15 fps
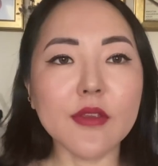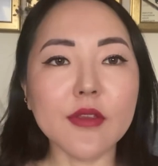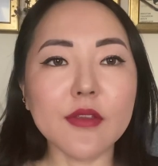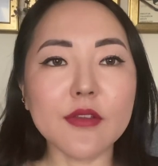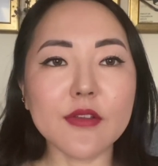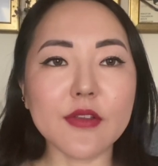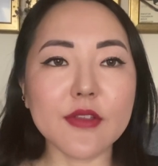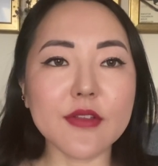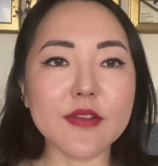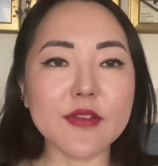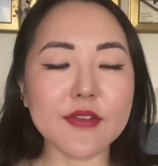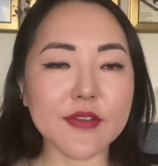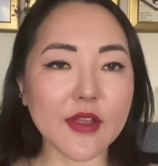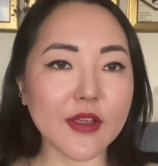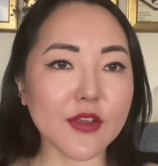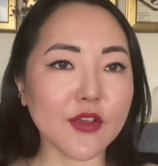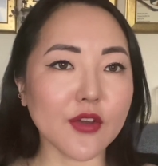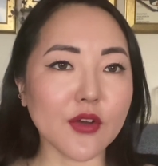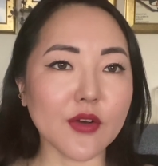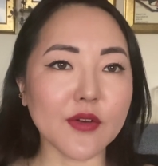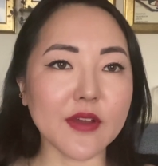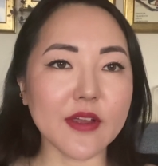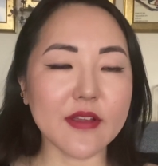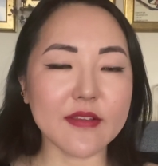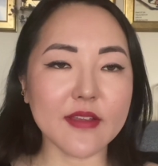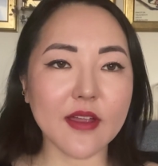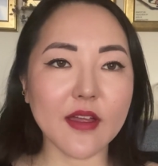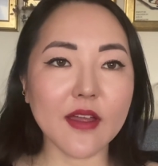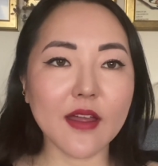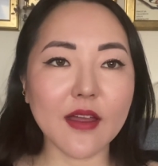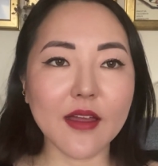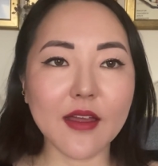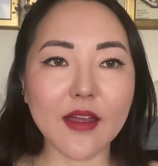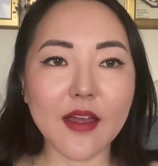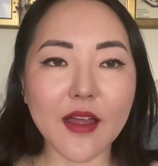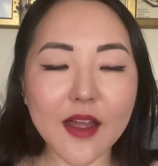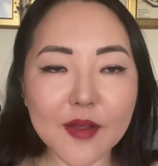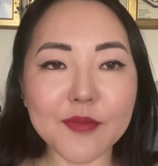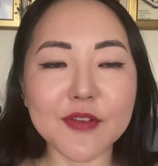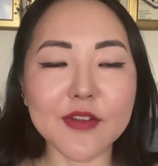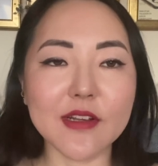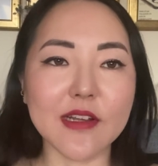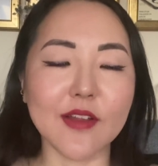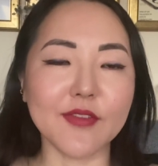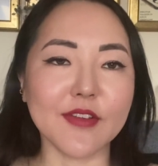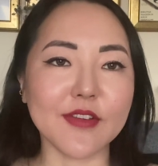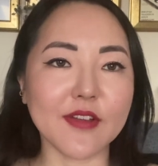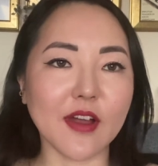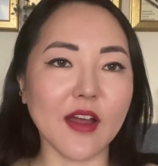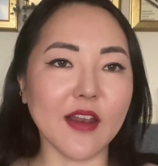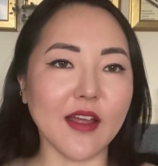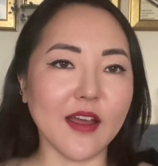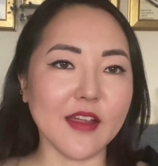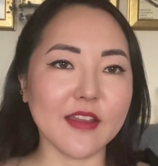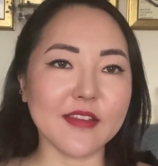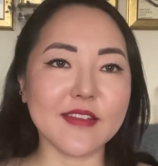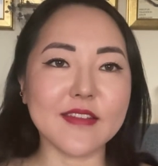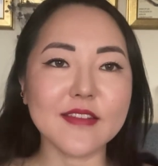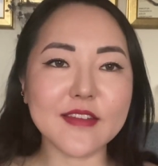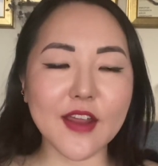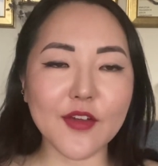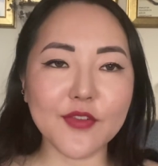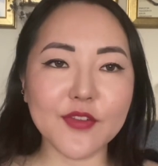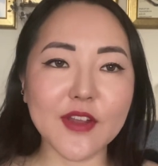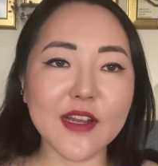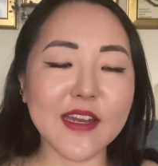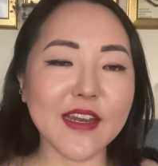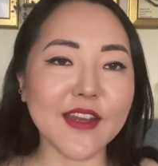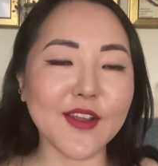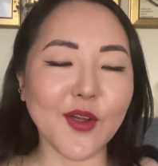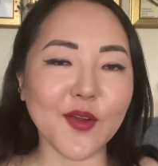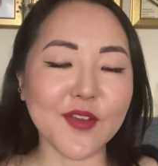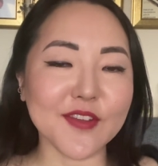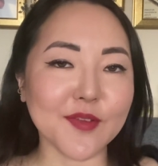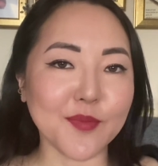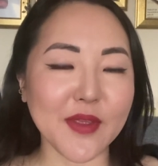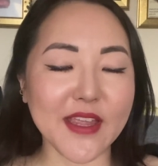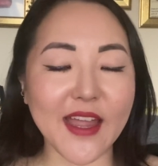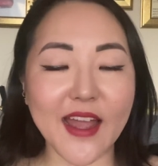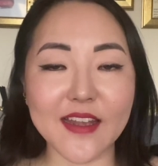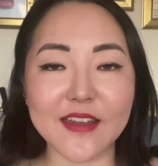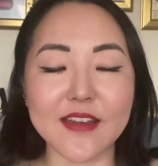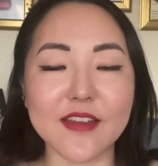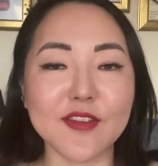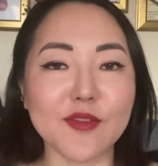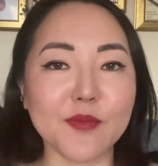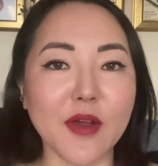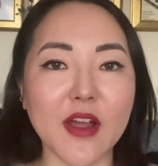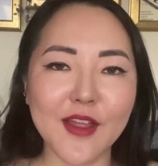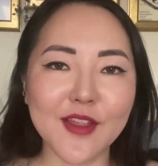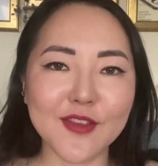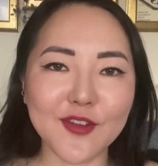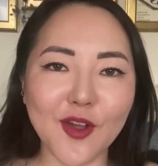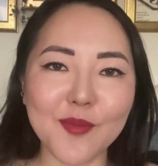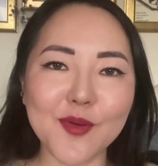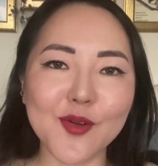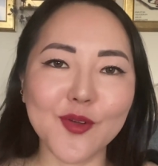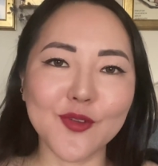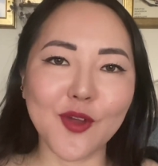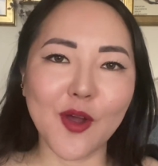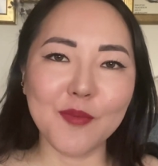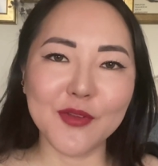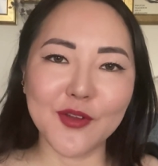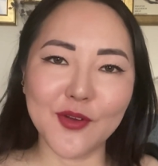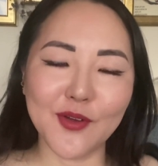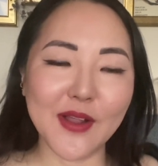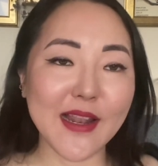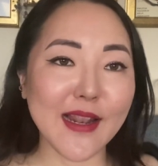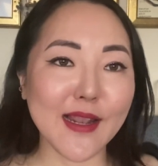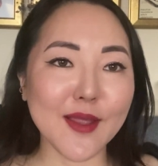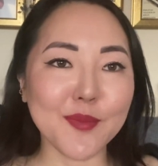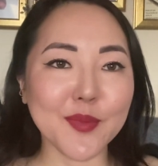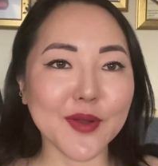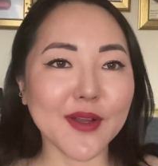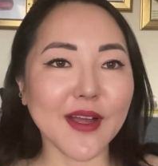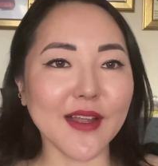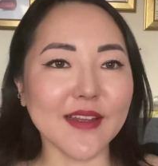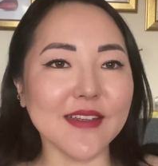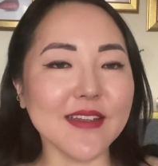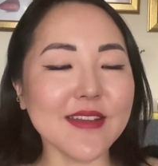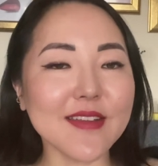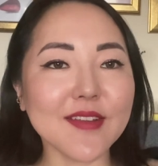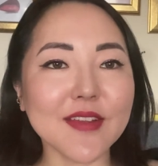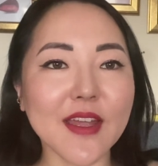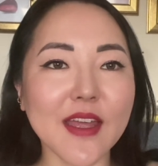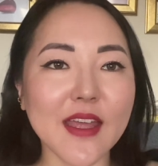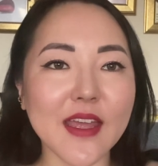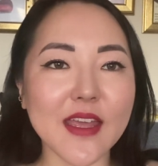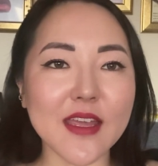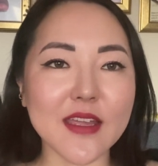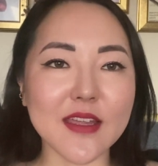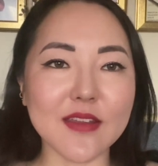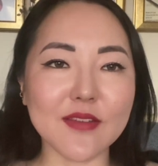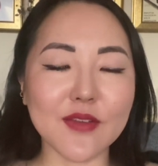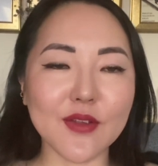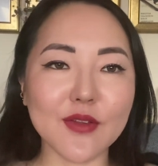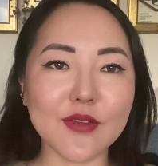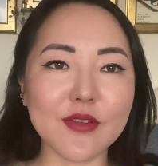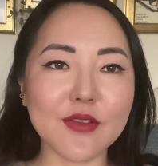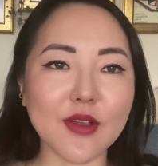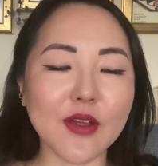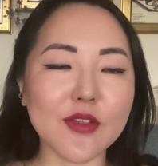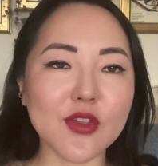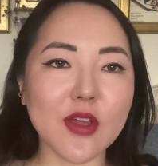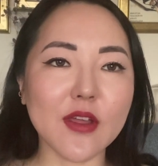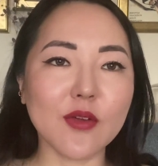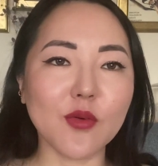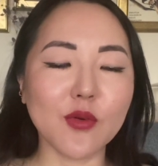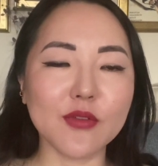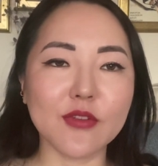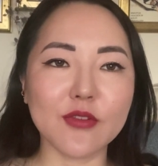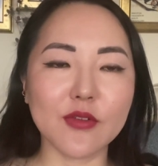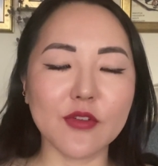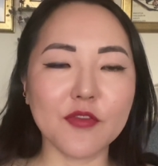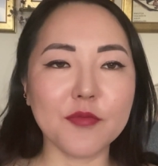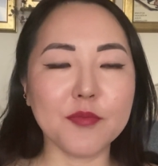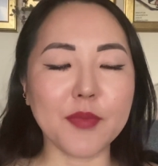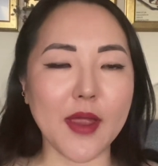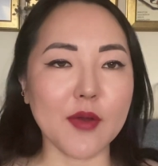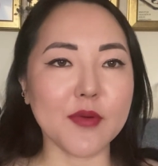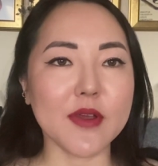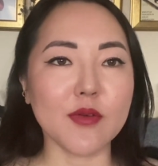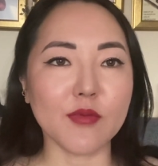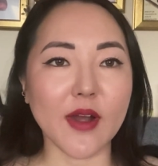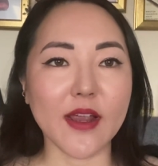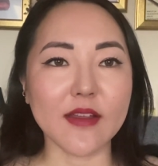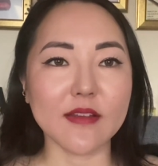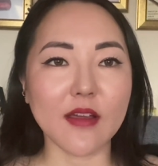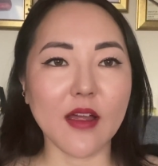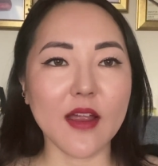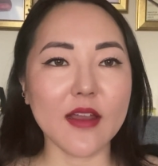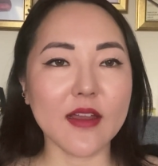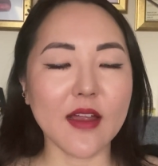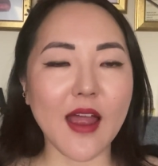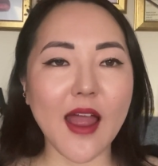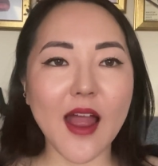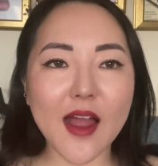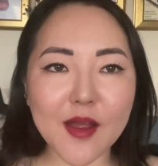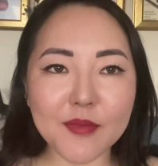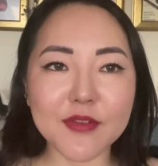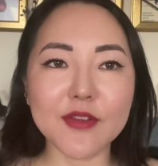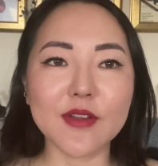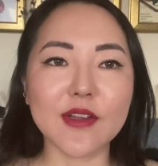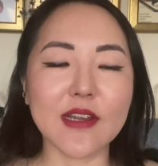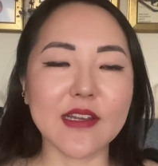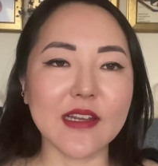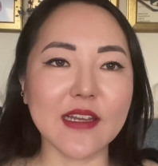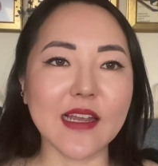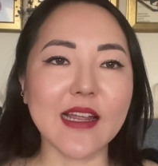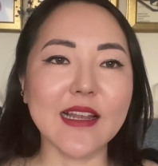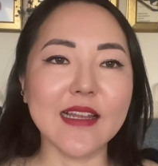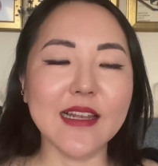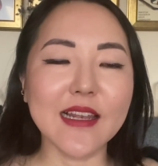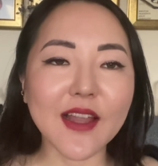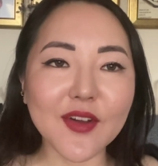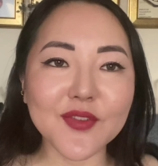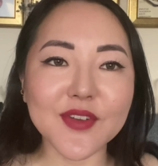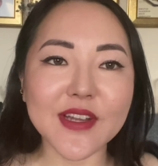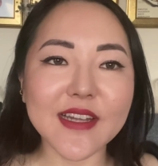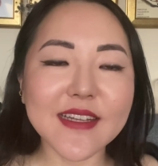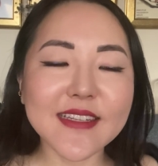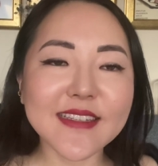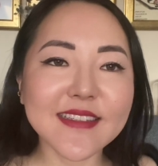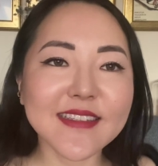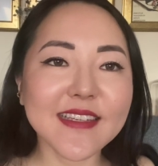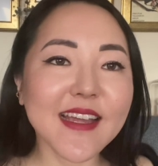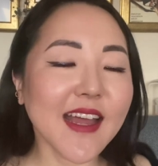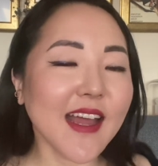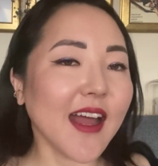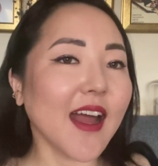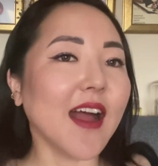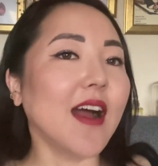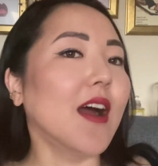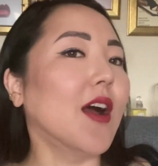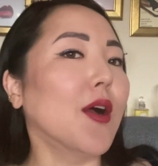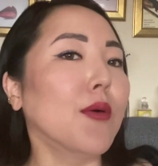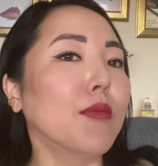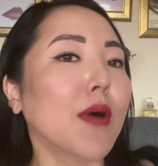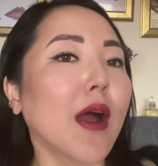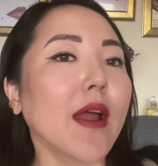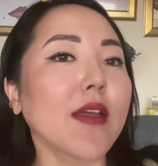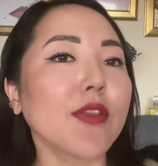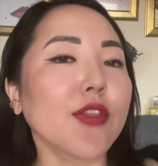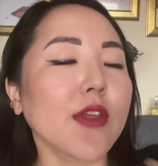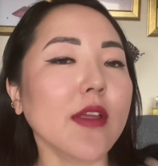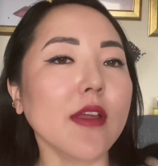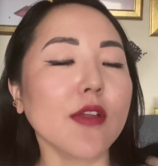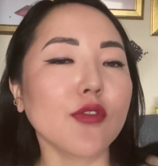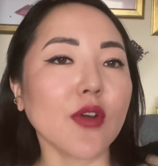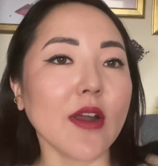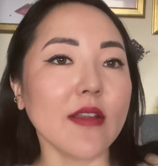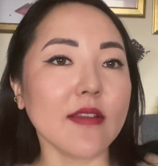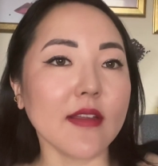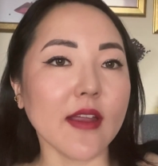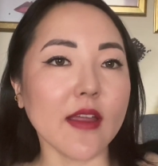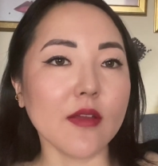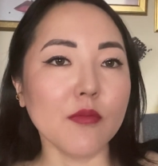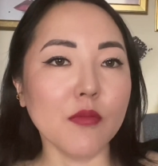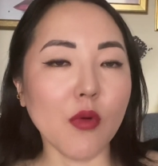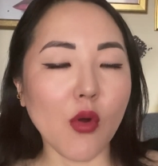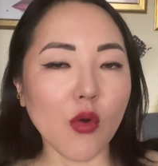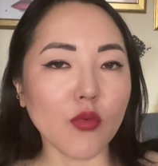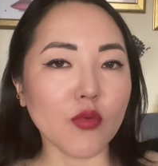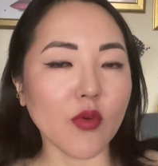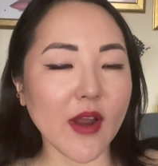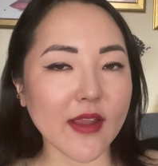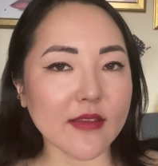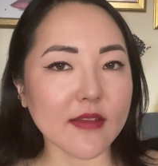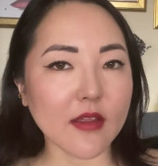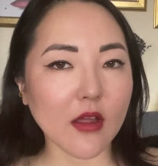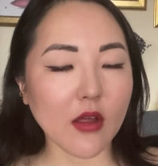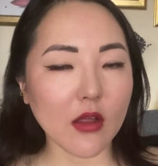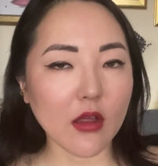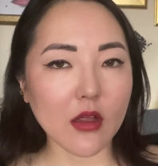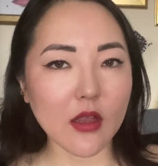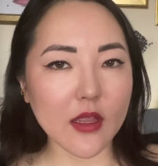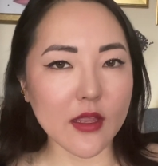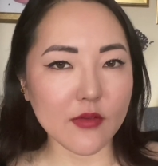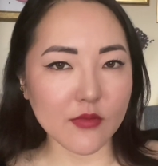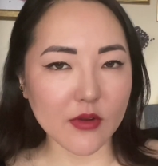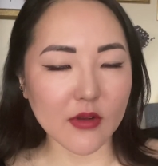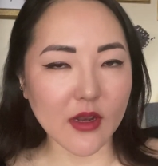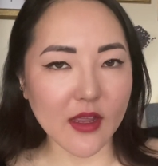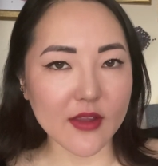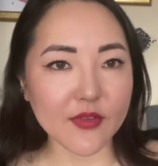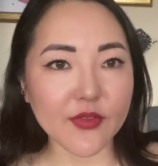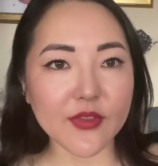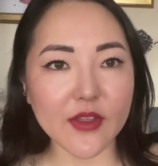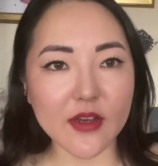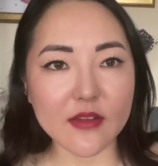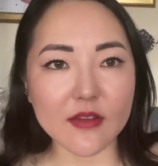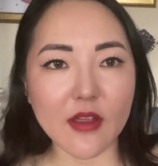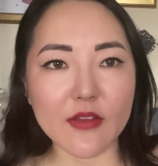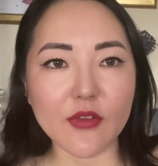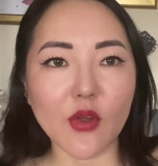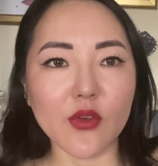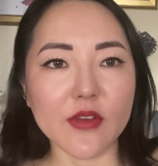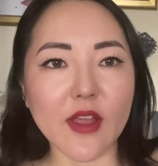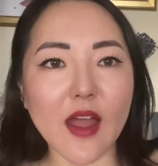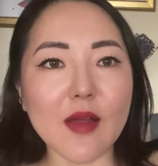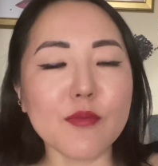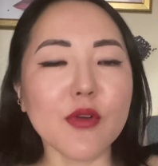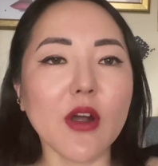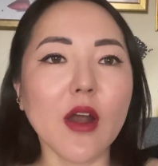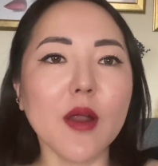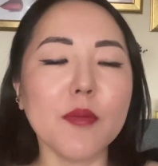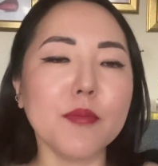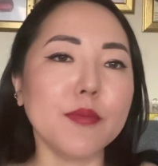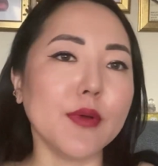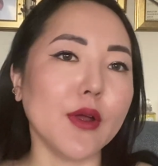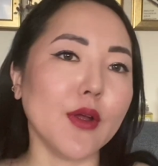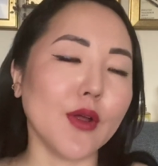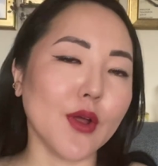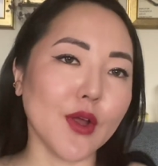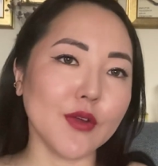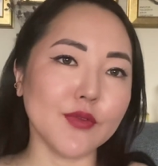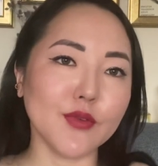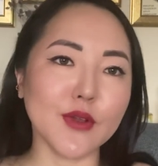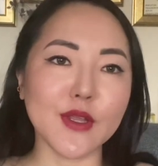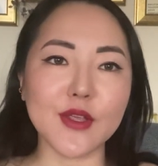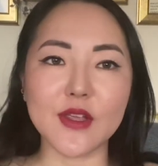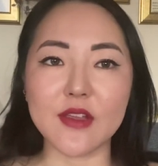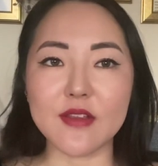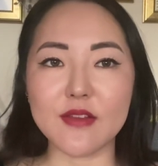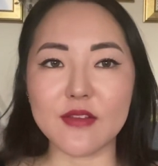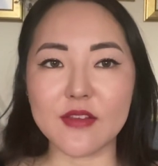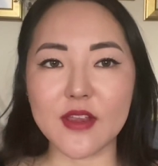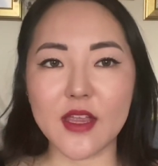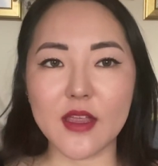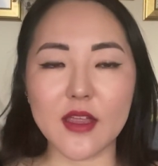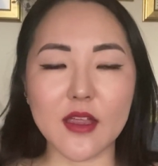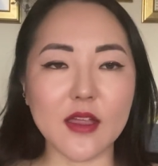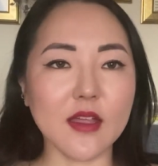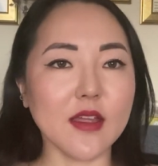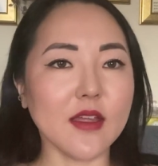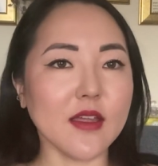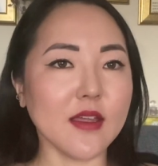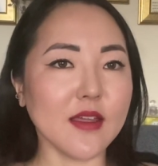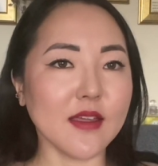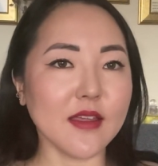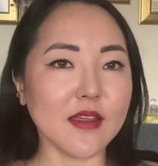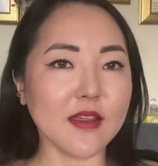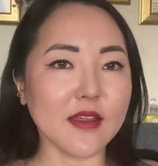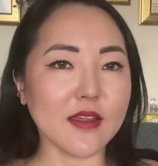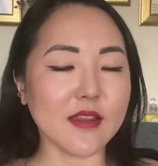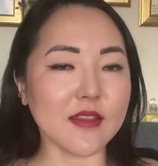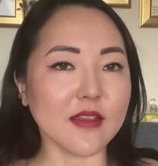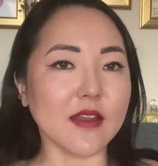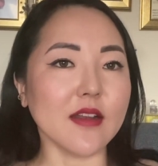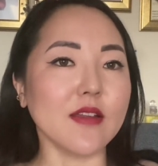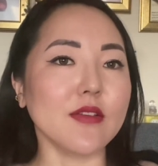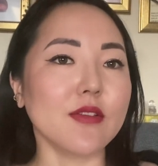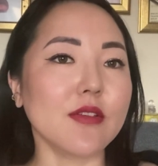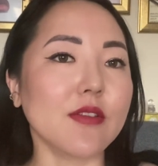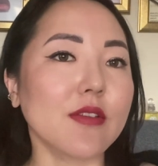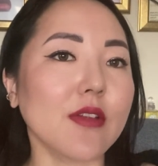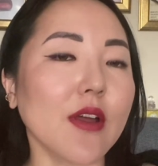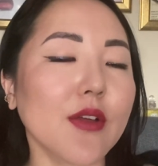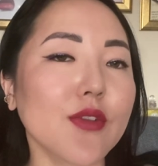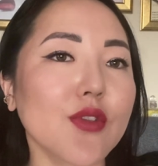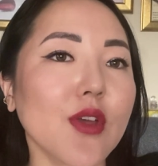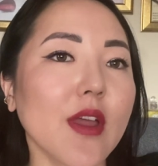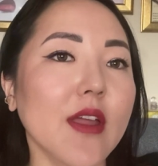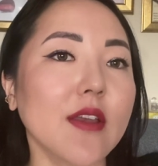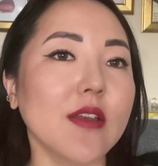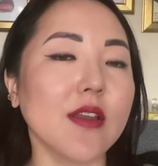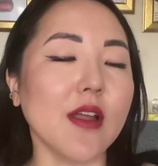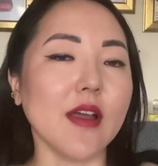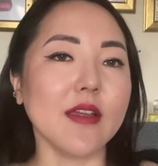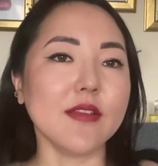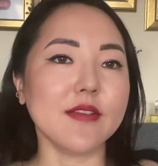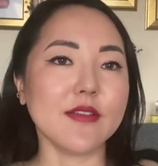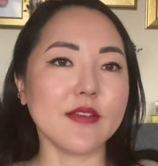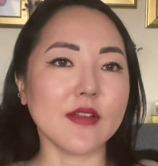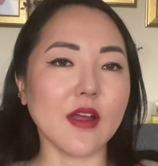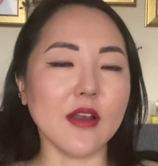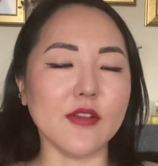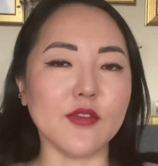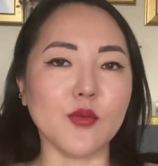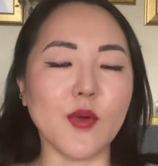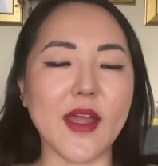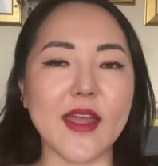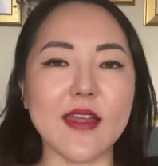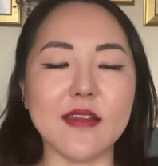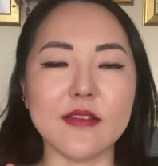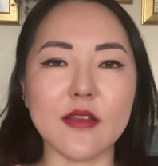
So this is Stay Curious. Absolutely love this color. It's definitely going to be added into my top autumnal lip colors. It's such a gorgeous sort of berry red. I absolutely love it. I think it translates more red in real life than it does on camera, but hopefully you can see that it's such a nice color to wear. It's,